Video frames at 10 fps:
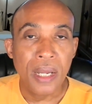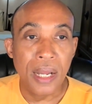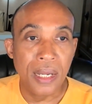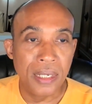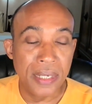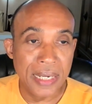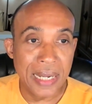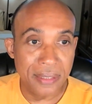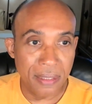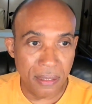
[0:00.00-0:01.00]
And
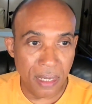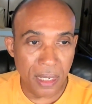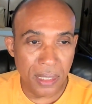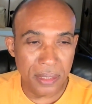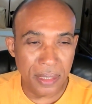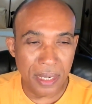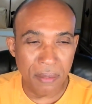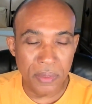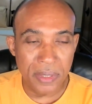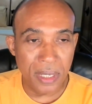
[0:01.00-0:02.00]
I did not, and I
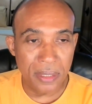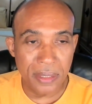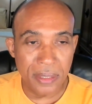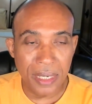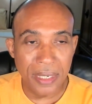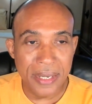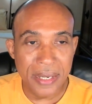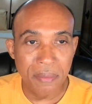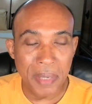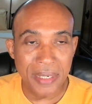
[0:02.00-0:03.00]
was not
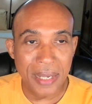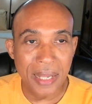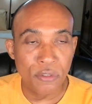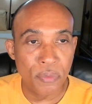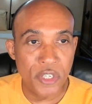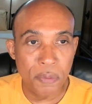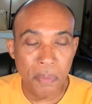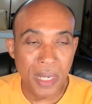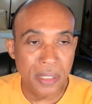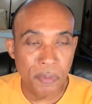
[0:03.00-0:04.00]
clear about how to
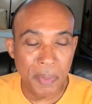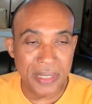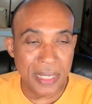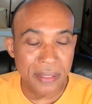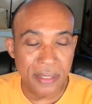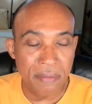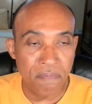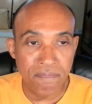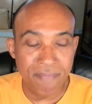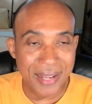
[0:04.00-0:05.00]
respond because I
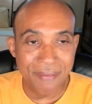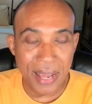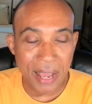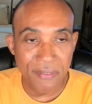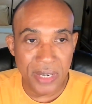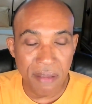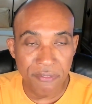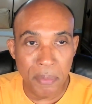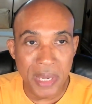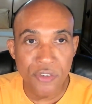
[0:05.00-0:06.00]
didn't have any
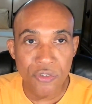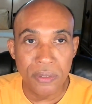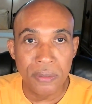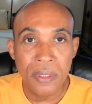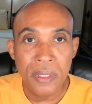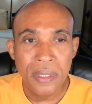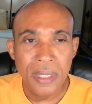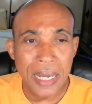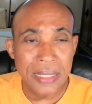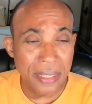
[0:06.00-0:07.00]
information.
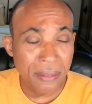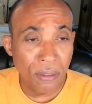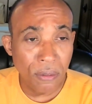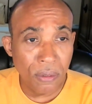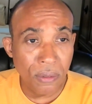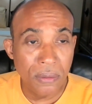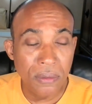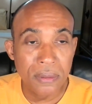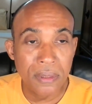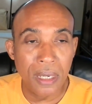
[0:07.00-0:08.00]
I did
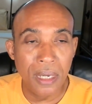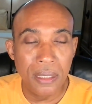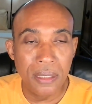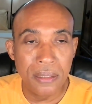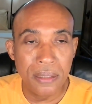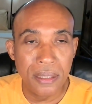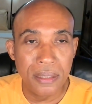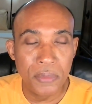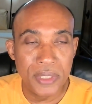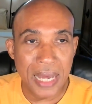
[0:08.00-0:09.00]
Google
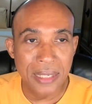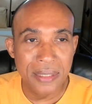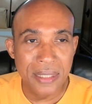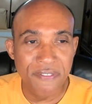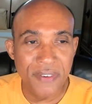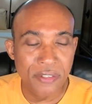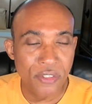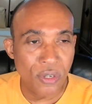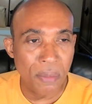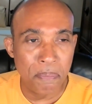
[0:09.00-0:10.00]
the modality, found
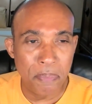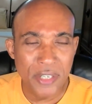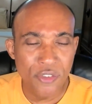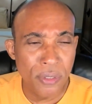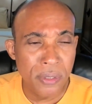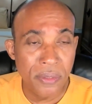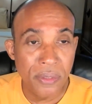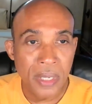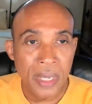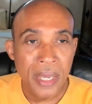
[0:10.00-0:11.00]
some
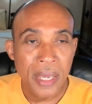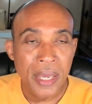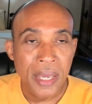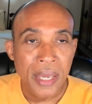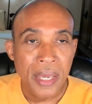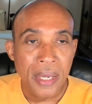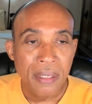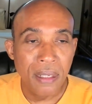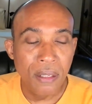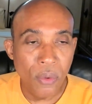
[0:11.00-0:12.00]
pictures.
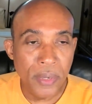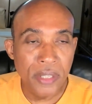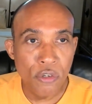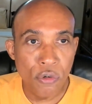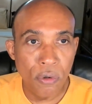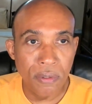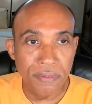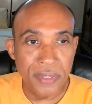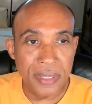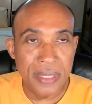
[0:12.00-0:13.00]
The long and the short
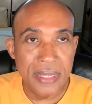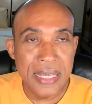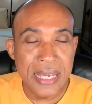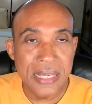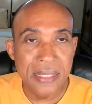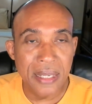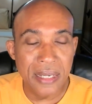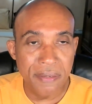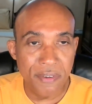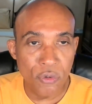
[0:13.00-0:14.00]
of it, these
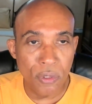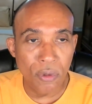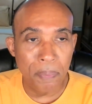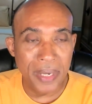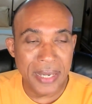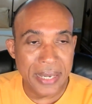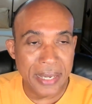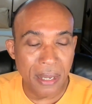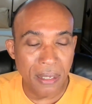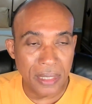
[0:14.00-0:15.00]
individuals
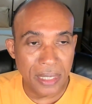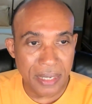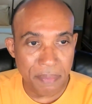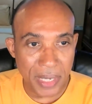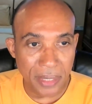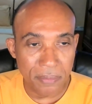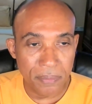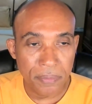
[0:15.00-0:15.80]
are claiming